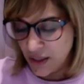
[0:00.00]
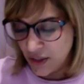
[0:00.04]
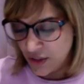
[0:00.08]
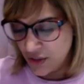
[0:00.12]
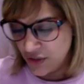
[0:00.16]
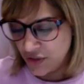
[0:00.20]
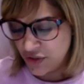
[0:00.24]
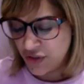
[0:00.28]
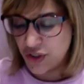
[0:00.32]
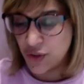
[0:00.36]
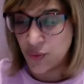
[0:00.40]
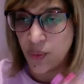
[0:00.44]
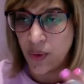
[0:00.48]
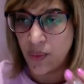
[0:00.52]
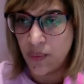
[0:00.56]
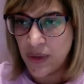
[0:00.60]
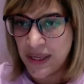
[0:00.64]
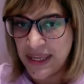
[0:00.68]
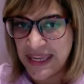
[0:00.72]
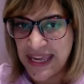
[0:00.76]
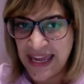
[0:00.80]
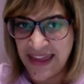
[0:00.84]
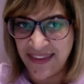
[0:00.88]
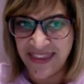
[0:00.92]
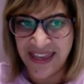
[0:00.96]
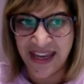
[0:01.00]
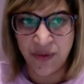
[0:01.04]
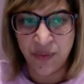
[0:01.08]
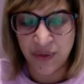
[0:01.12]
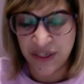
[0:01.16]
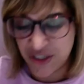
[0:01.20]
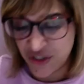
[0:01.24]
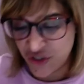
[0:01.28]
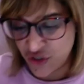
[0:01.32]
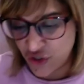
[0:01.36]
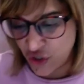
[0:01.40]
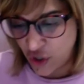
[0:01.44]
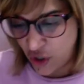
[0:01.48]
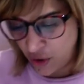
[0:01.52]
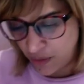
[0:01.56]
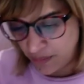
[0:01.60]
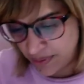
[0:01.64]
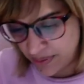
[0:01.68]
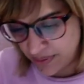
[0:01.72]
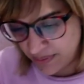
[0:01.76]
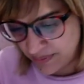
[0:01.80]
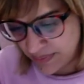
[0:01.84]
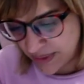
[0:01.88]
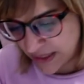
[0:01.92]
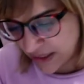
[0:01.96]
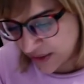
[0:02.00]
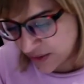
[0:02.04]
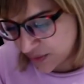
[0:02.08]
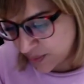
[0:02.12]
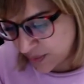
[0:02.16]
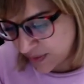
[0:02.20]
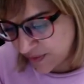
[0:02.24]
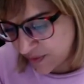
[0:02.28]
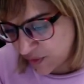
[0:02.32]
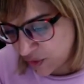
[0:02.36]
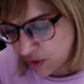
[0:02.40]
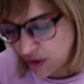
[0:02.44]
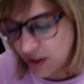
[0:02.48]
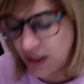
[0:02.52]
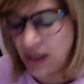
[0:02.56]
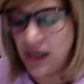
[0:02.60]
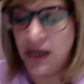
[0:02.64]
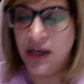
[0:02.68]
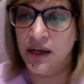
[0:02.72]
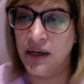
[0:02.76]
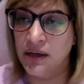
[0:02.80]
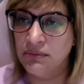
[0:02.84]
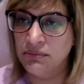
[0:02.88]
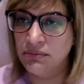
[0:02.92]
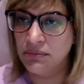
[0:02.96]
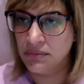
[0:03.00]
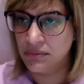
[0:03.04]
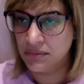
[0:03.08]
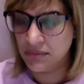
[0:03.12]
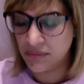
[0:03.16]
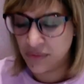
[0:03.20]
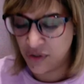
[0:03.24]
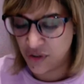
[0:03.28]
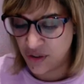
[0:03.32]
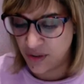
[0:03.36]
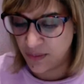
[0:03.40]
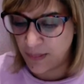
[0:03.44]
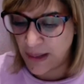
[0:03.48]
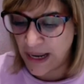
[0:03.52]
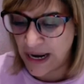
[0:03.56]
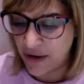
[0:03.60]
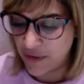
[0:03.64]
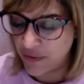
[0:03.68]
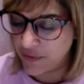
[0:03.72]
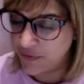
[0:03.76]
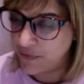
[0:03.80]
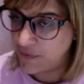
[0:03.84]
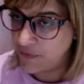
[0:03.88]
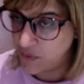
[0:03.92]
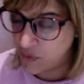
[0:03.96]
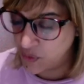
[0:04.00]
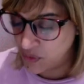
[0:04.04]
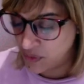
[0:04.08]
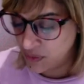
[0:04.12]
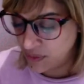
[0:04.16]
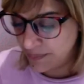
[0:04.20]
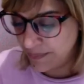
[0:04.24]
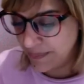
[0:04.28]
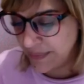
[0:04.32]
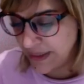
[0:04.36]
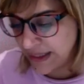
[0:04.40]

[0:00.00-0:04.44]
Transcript: So when we get there, we stop because we've got our to the power of 4.